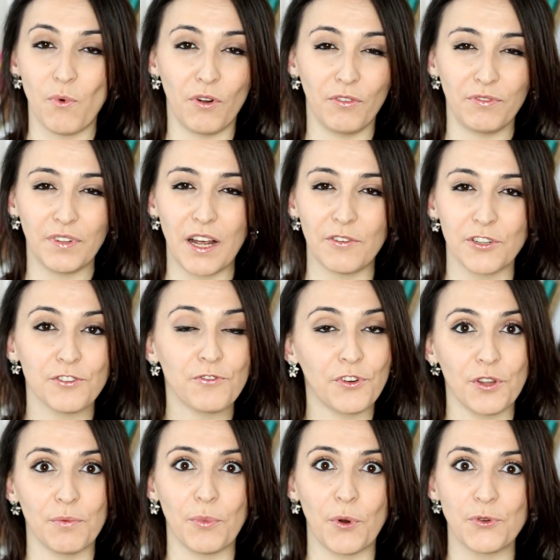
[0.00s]
wallflowers for
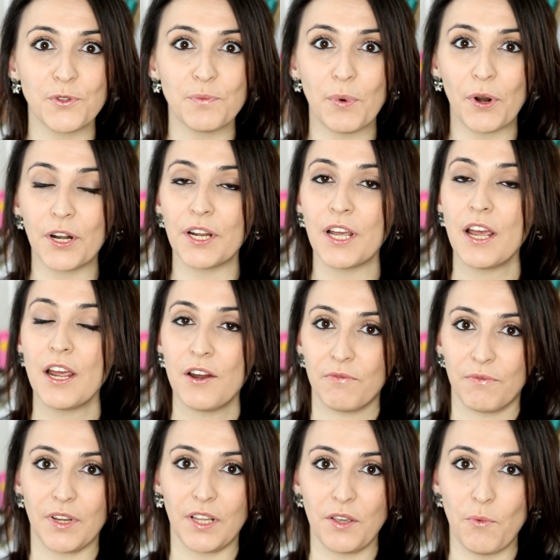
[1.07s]
the most part,
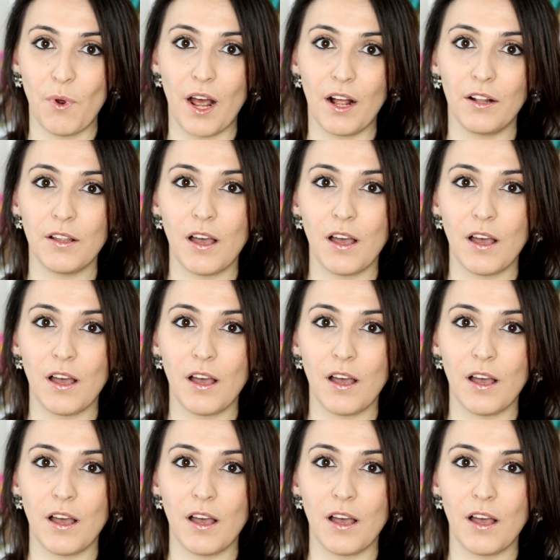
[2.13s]
really well.